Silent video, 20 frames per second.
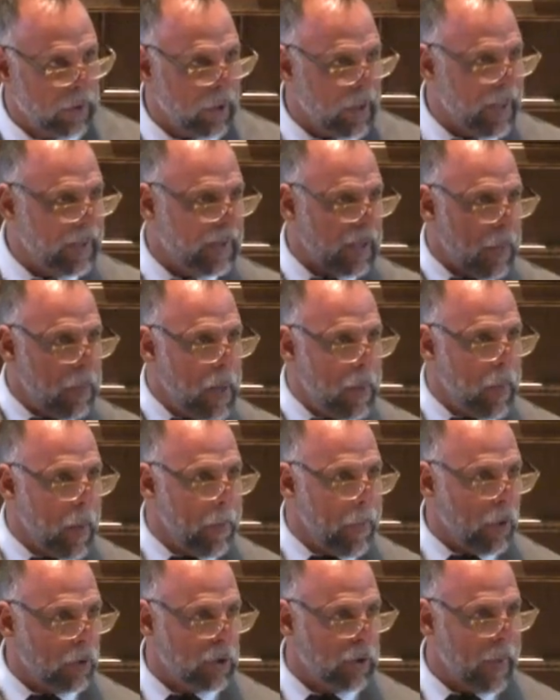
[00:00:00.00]
When's the last time
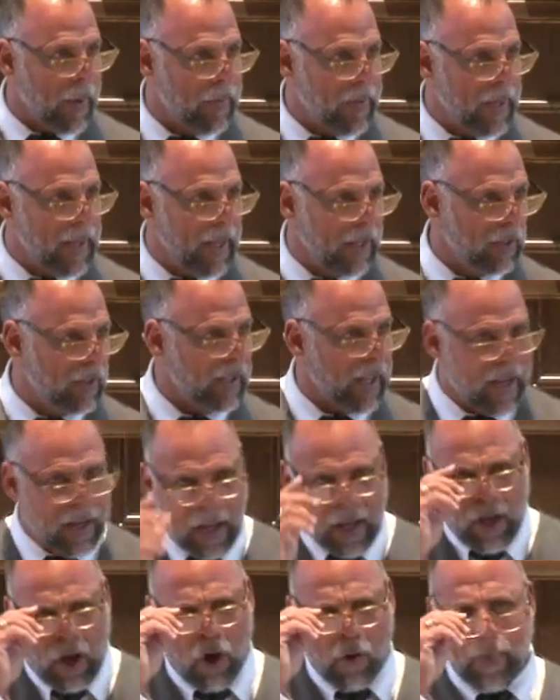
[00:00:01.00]
people boast about the kids
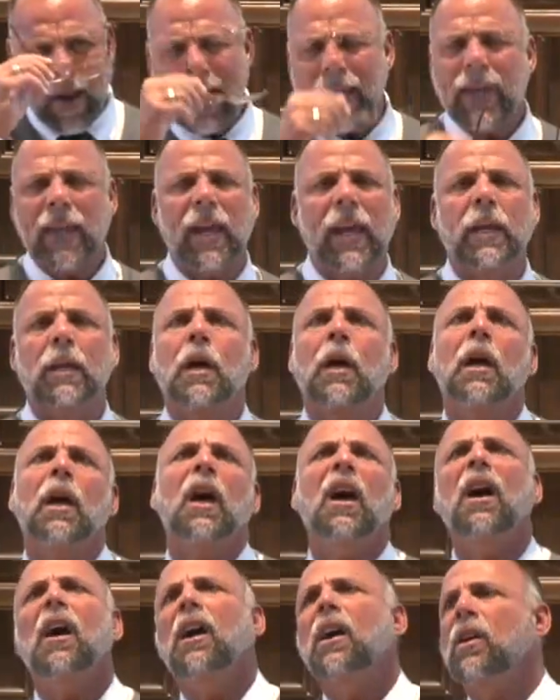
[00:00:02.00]
say, oh, my kid,
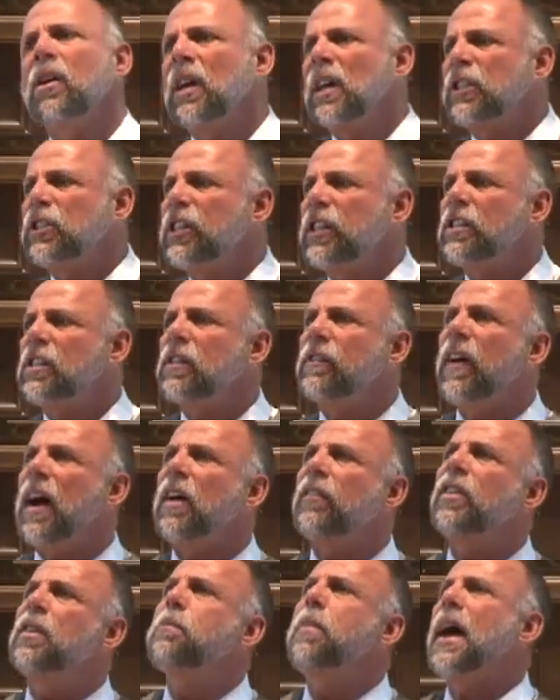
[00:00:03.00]
oh, she's
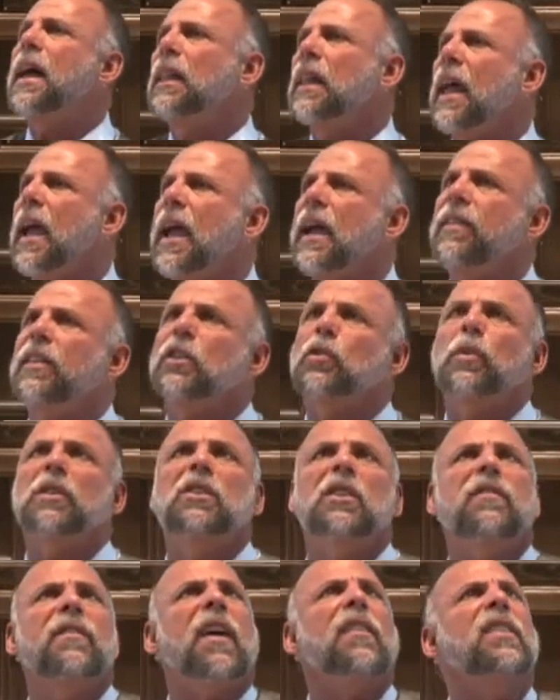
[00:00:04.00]
involved in ballet, and
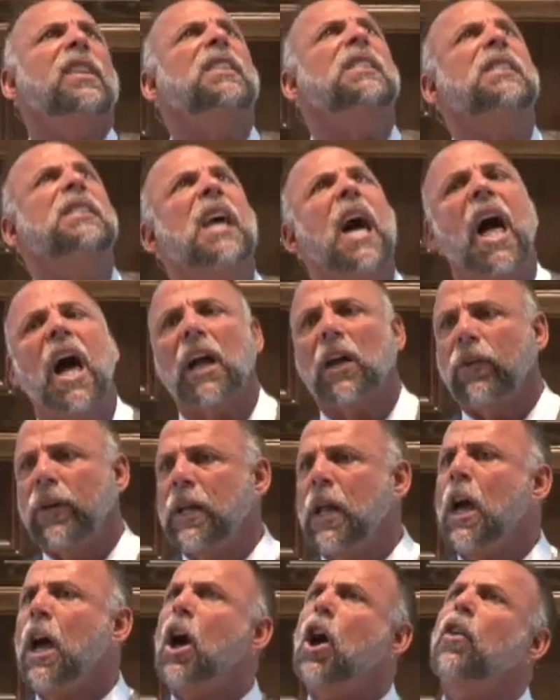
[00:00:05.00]
this one's involved in
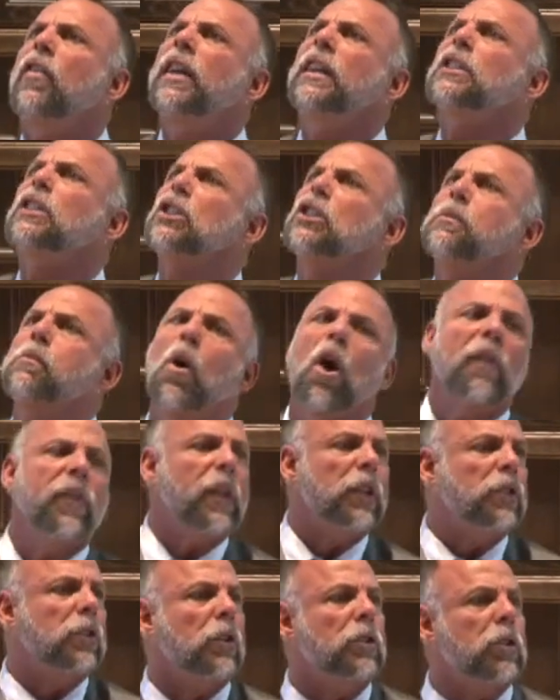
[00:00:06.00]
soccer, and oh, they're
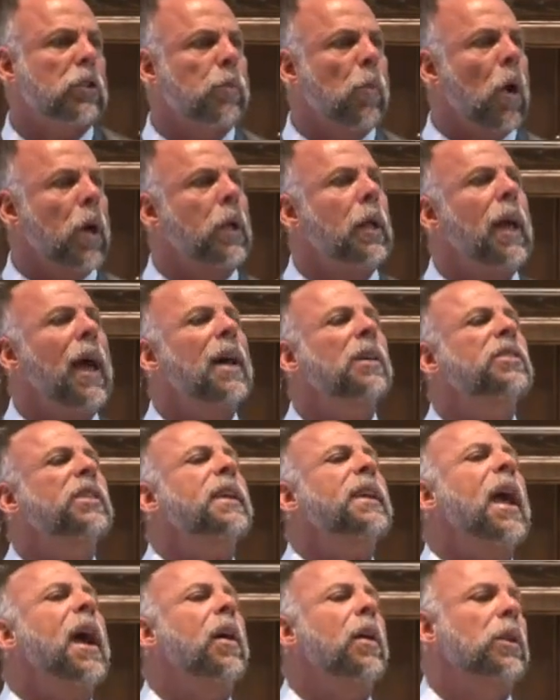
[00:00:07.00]
smart, they're so smart.
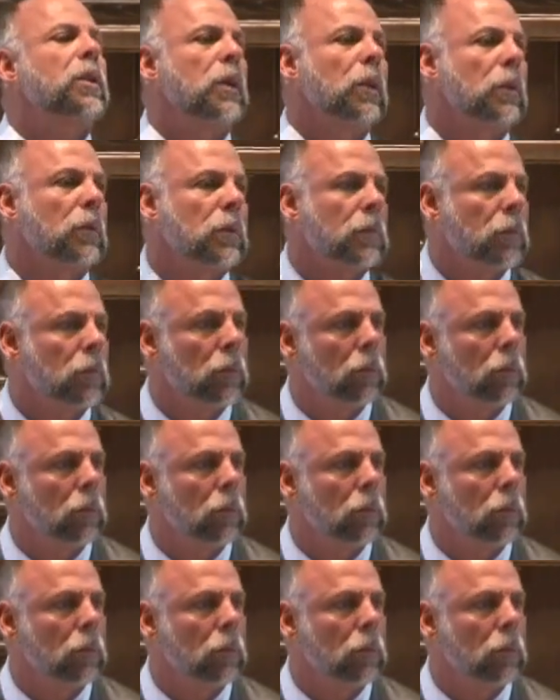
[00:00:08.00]
How's their character?